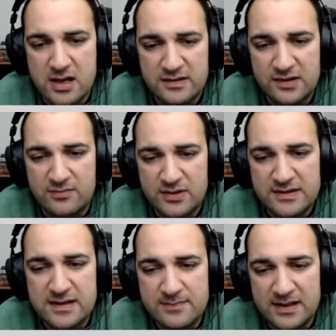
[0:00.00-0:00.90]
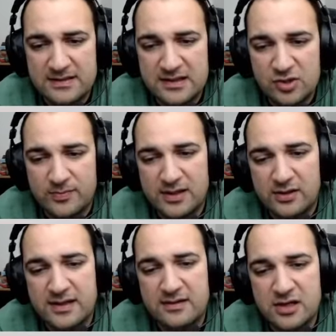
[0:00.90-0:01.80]
So most of the abilities you'll be
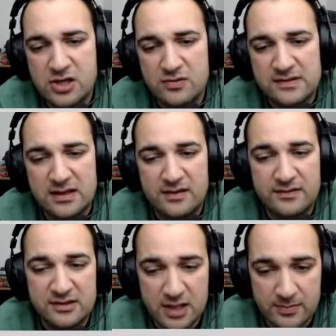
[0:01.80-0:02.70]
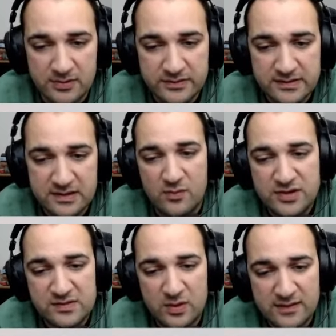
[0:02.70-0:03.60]
looking to use are the doubles,
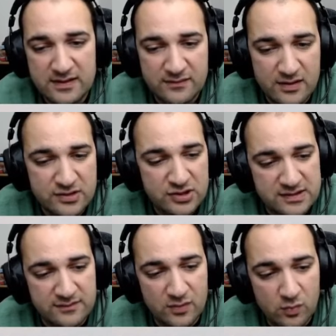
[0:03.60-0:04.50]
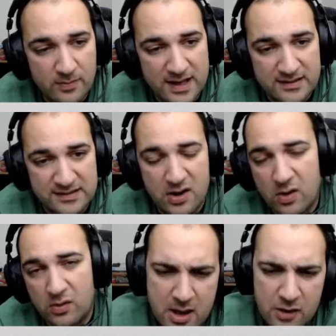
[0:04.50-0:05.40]
which is one of the advantages of the warband as a
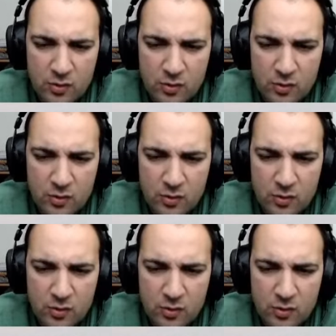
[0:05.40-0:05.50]
whole.